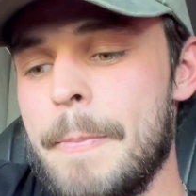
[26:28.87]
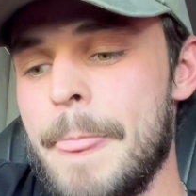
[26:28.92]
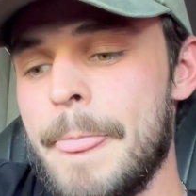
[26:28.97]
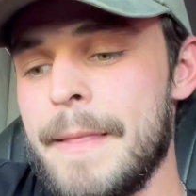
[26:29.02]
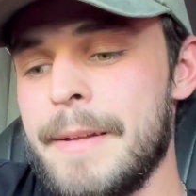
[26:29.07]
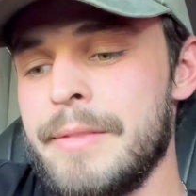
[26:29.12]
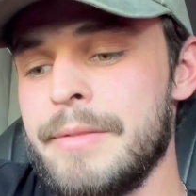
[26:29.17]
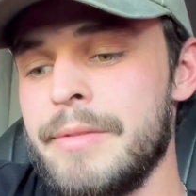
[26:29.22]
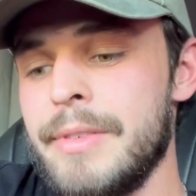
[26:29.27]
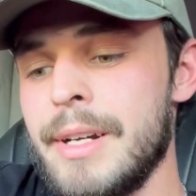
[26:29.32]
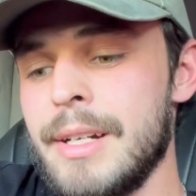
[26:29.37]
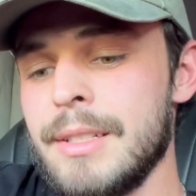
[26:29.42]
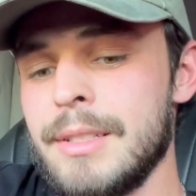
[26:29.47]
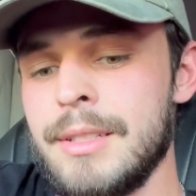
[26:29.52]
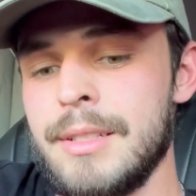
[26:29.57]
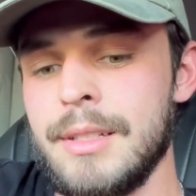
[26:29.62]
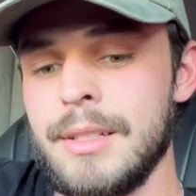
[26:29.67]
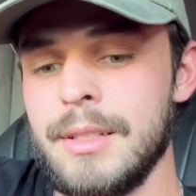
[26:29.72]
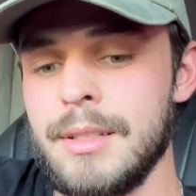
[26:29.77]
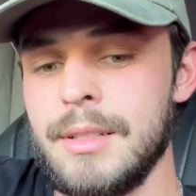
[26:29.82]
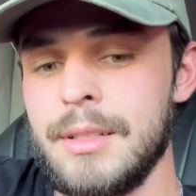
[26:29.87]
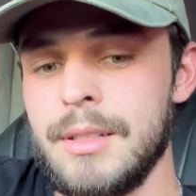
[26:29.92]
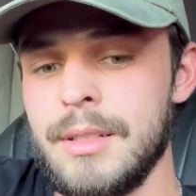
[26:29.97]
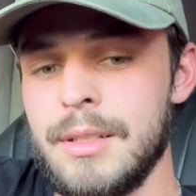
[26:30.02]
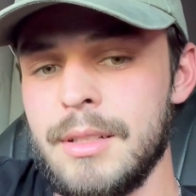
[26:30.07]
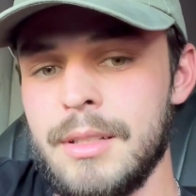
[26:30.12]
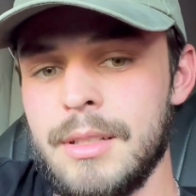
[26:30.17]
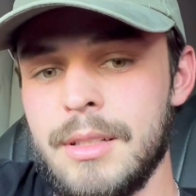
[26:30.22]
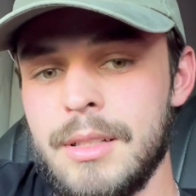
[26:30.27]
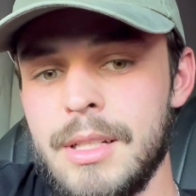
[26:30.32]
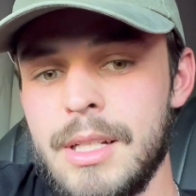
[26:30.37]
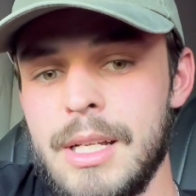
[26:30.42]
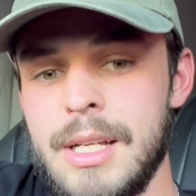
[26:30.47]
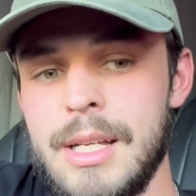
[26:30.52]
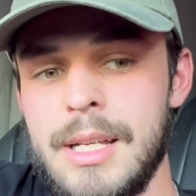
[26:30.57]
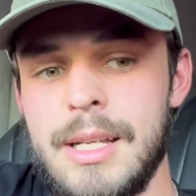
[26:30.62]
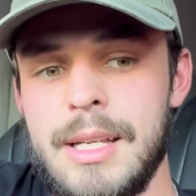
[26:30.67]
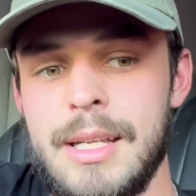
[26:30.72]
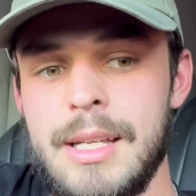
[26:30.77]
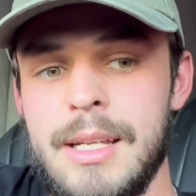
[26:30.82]
invested
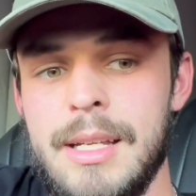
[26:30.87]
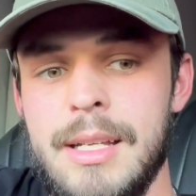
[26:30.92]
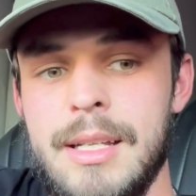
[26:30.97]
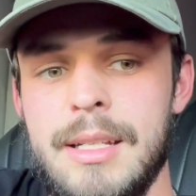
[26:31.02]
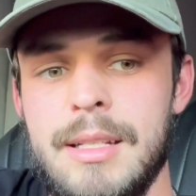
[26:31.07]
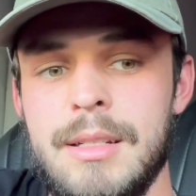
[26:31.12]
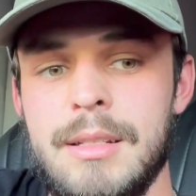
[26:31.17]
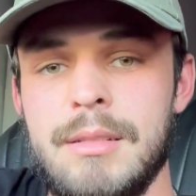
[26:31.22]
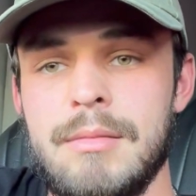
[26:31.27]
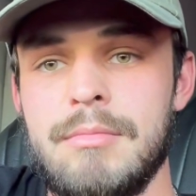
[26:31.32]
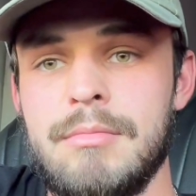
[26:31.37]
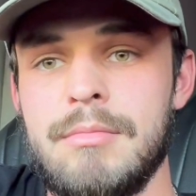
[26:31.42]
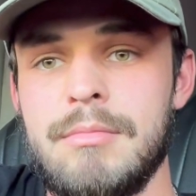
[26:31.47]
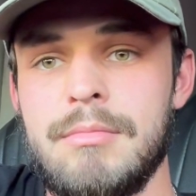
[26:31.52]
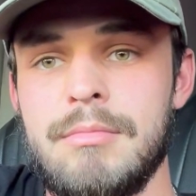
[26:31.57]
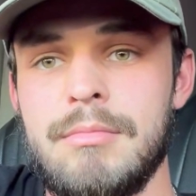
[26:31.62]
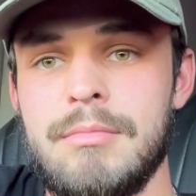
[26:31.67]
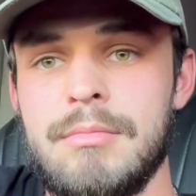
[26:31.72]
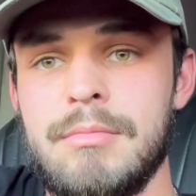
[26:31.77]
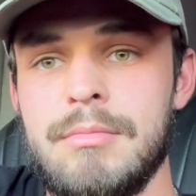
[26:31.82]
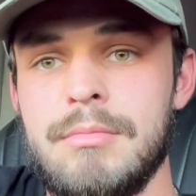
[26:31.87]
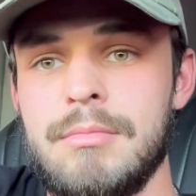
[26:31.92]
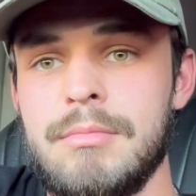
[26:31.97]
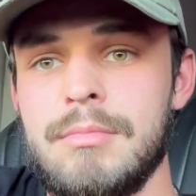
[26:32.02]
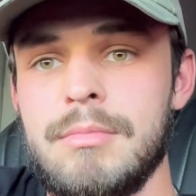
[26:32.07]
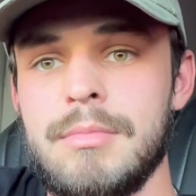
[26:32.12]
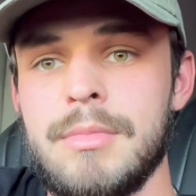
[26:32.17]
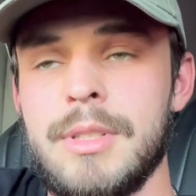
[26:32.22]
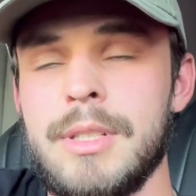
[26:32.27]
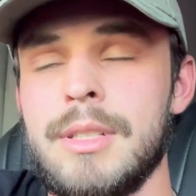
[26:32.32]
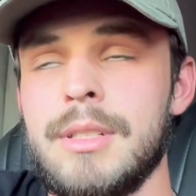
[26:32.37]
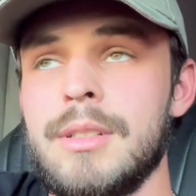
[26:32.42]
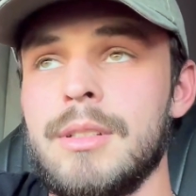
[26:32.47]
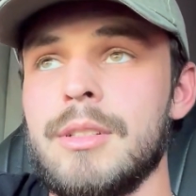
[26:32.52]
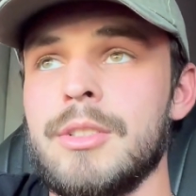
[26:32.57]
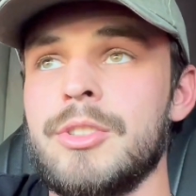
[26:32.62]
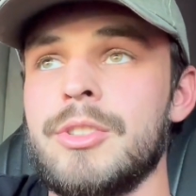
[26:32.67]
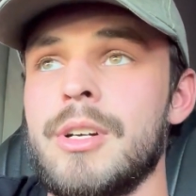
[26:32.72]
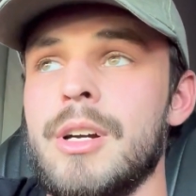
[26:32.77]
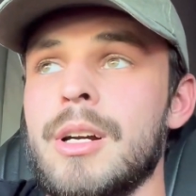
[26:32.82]
in
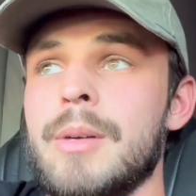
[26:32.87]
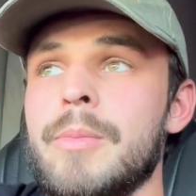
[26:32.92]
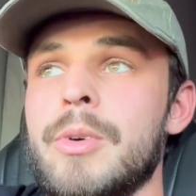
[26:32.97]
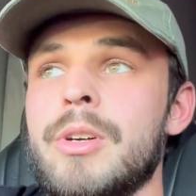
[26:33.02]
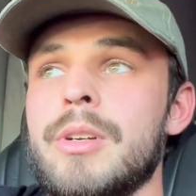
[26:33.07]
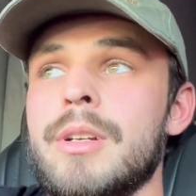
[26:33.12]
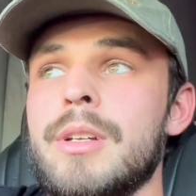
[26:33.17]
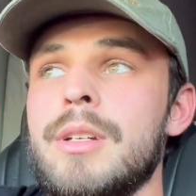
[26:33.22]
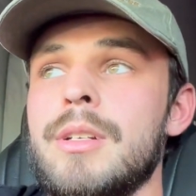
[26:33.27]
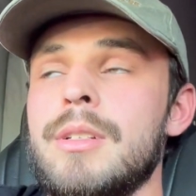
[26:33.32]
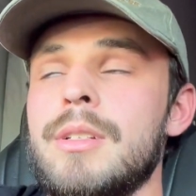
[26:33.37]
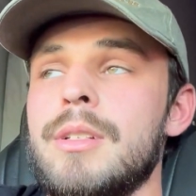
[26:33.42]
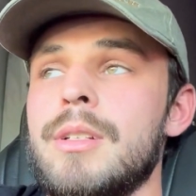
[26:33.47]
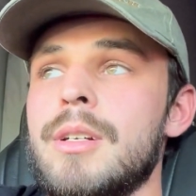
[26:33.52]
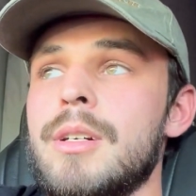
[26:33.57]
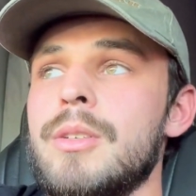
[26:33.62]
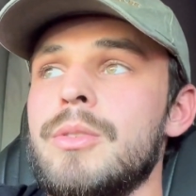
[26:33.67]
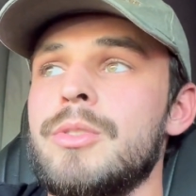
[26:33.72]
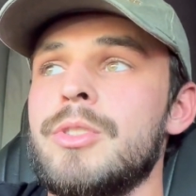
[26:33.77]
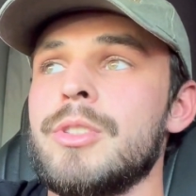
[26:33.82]
the stock market.